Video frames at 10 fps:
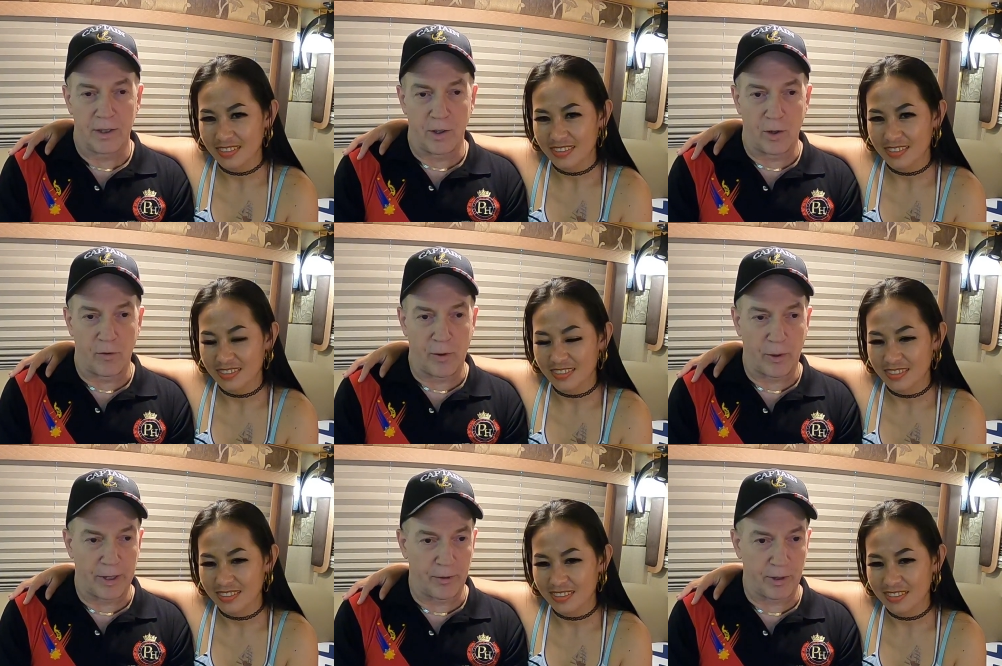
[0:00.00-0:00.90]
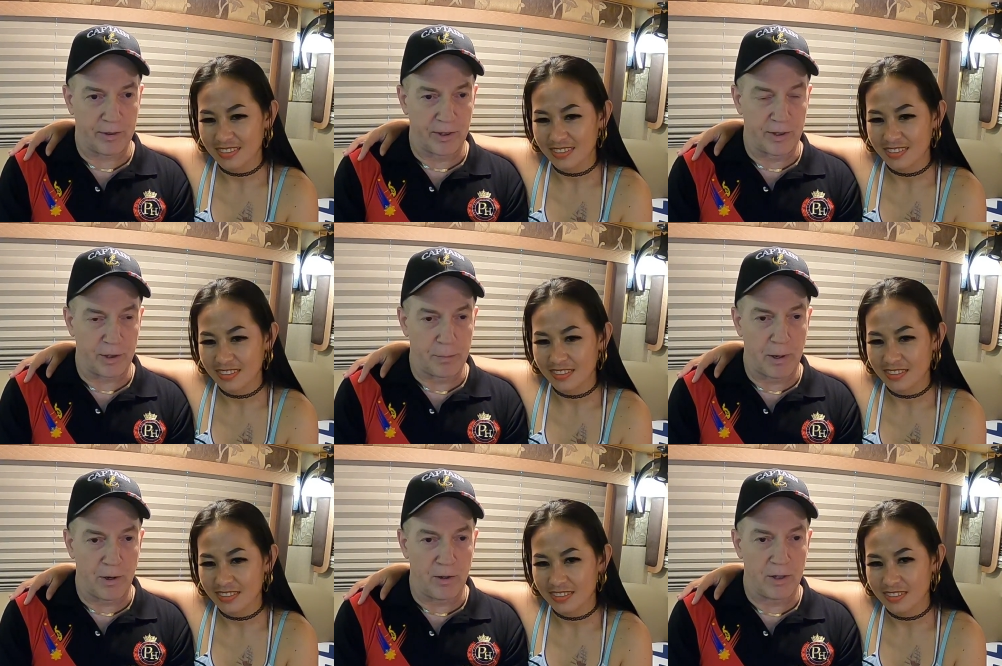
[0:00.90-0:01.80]
Speaker 1: you know, if we were interested in this
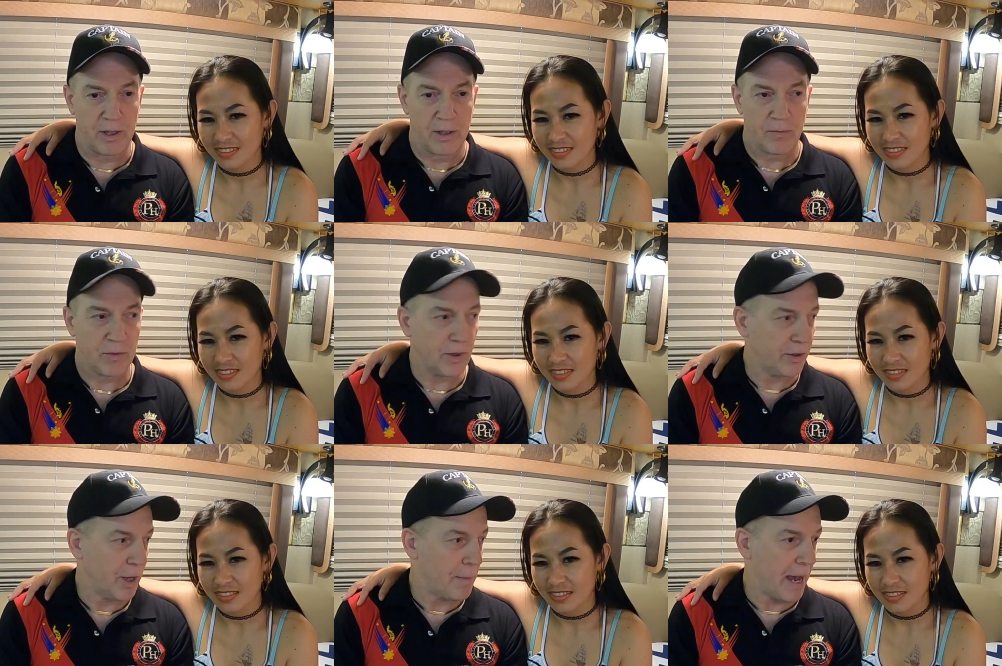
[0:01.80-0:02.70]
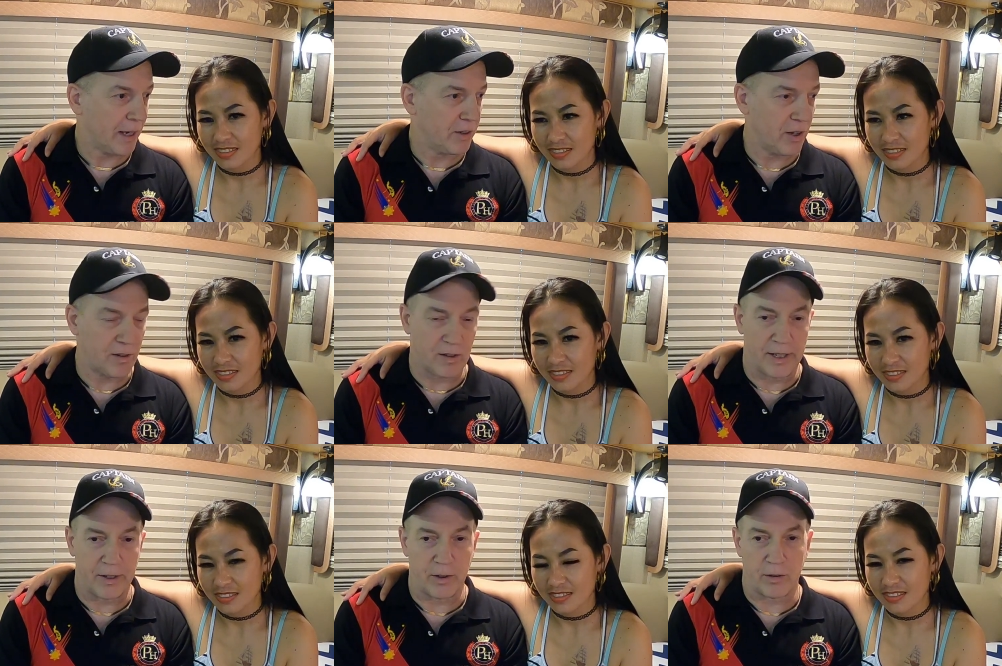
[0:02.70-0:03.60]
boat, let's get back in touch
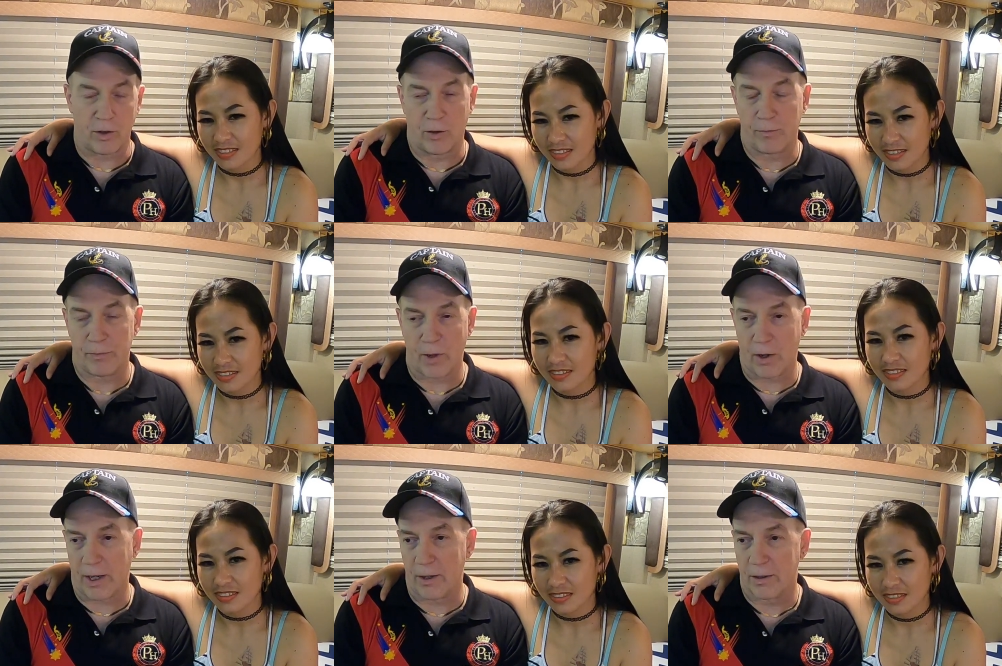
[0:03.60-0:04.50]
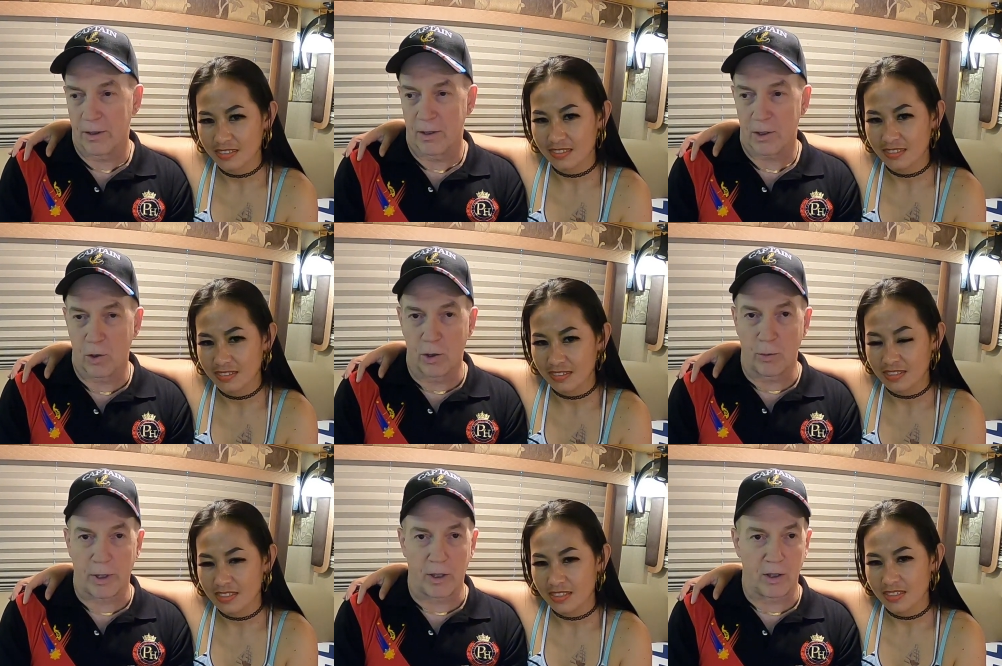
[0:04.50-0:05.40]
later. And so, yeah. okay,
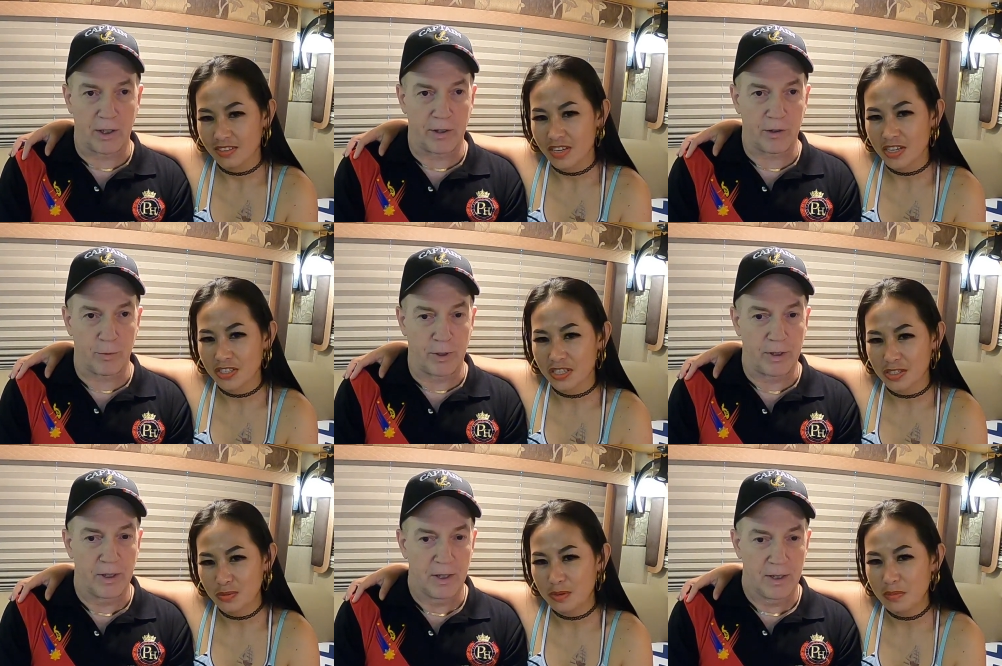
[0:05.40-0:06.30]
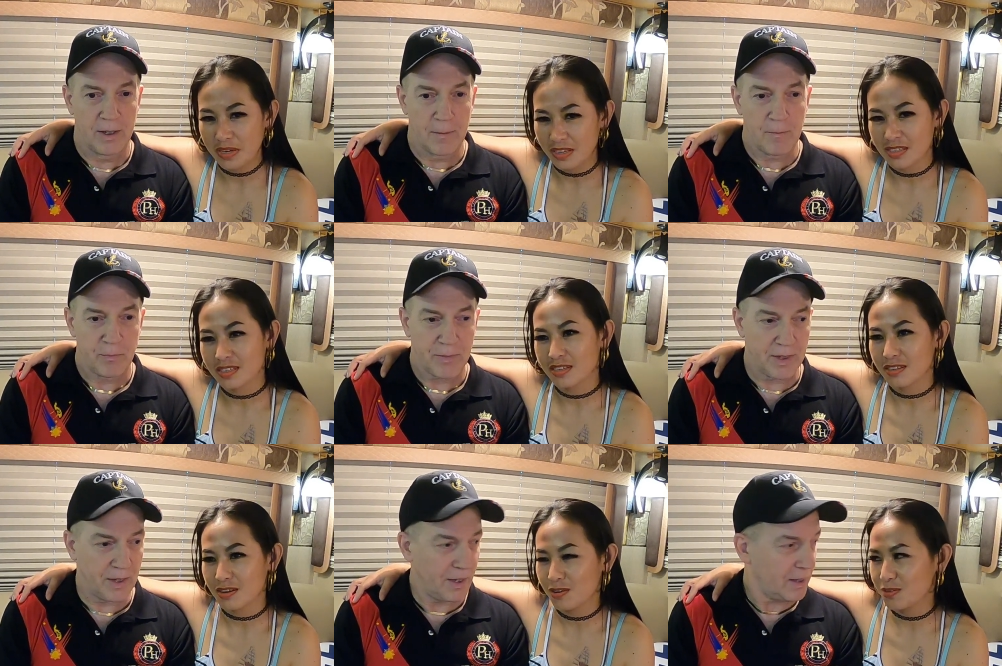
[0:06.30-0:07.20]
cool. We're going to look at Negotiate this one.
Speaker 2: Negotiate with me
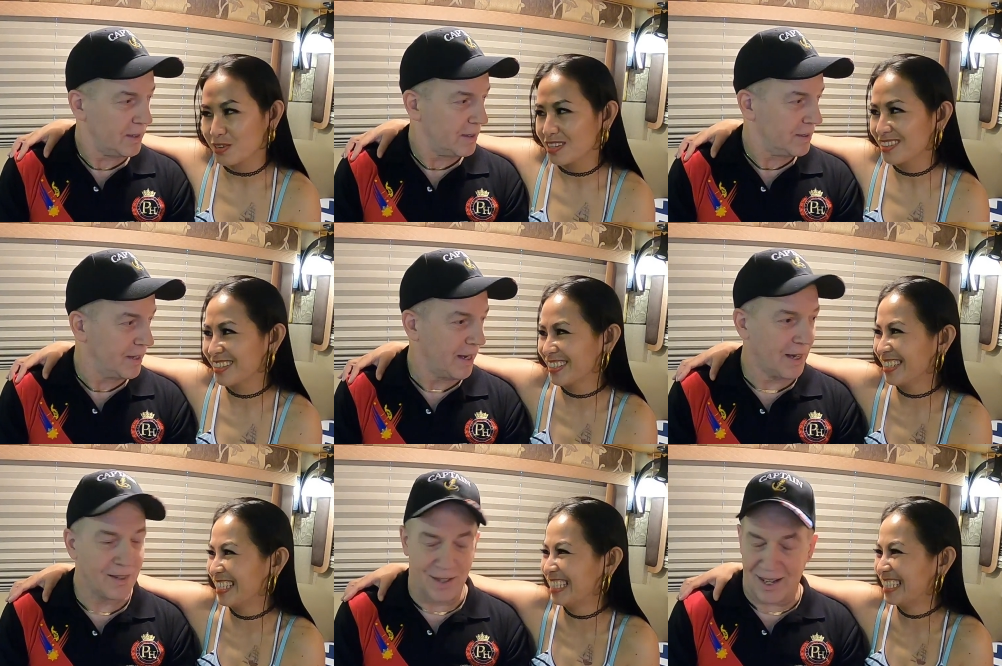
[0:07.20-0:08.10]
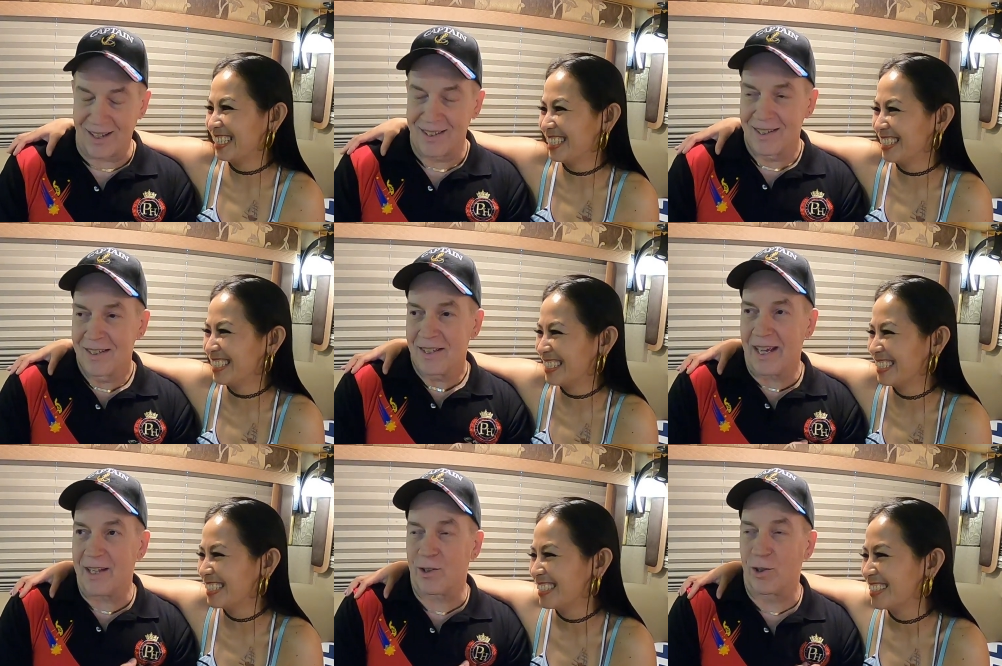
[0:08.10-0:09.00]
instead of owner.
Speaker 1: Yeah, yeah.
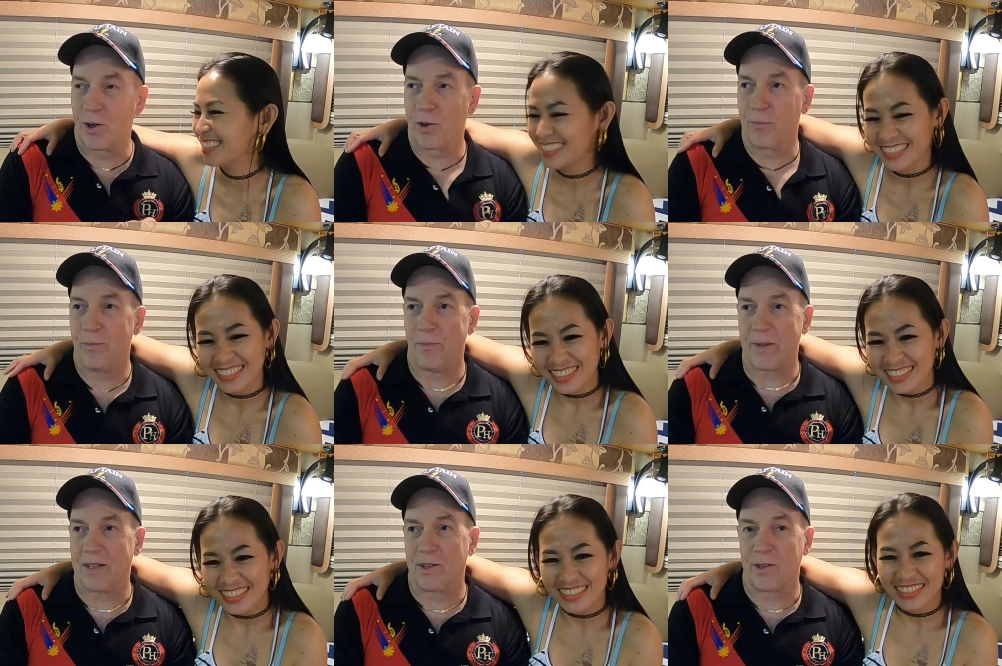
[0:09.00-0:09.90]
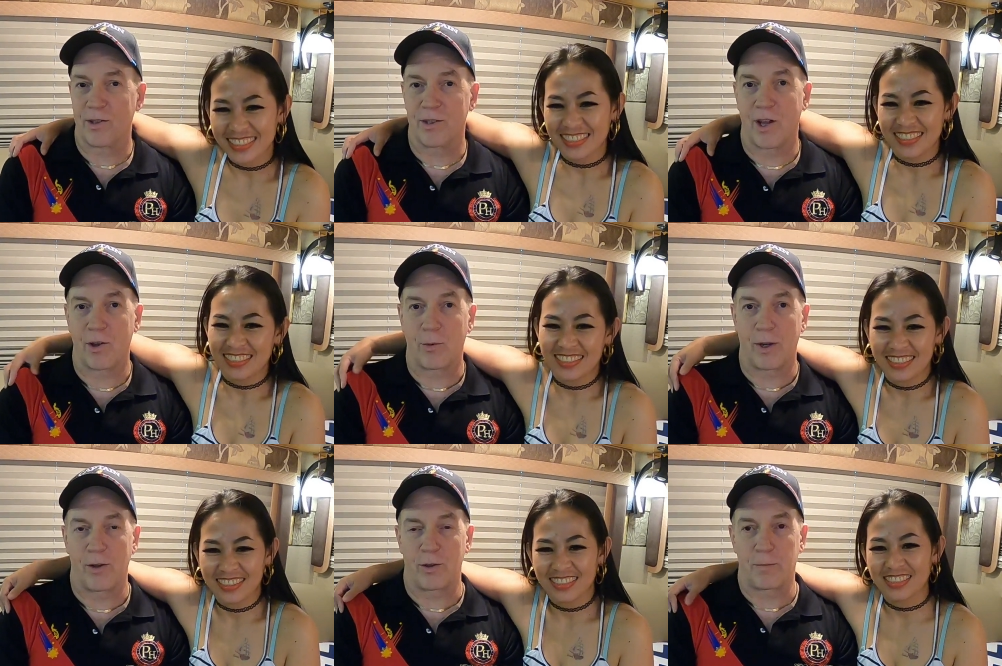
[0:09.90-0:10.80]
And so this is another
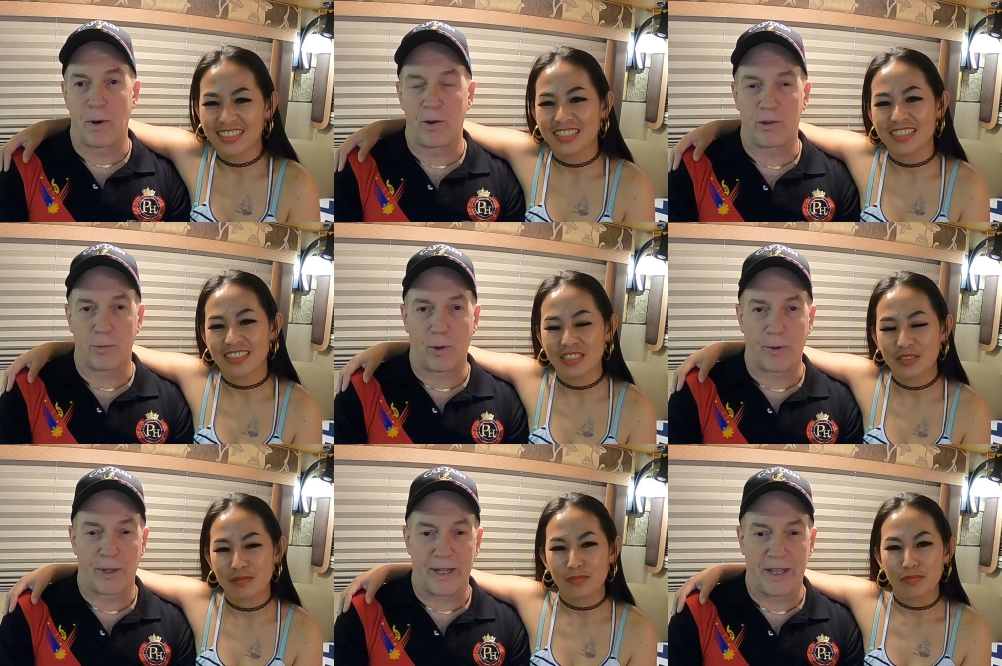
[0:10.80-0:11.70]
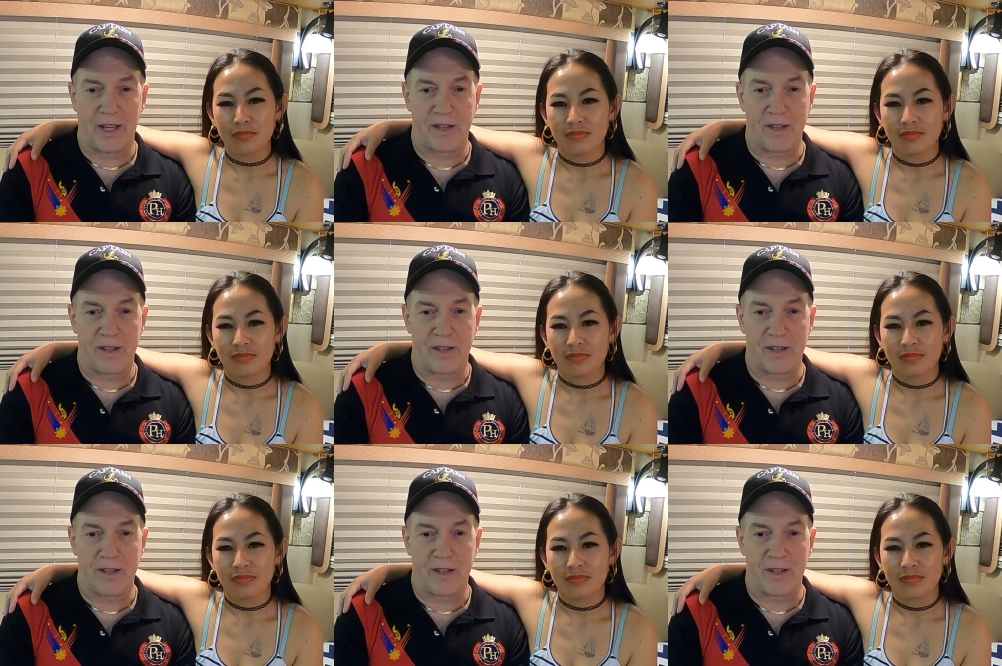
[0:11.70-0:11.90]
one of those boats where we're going to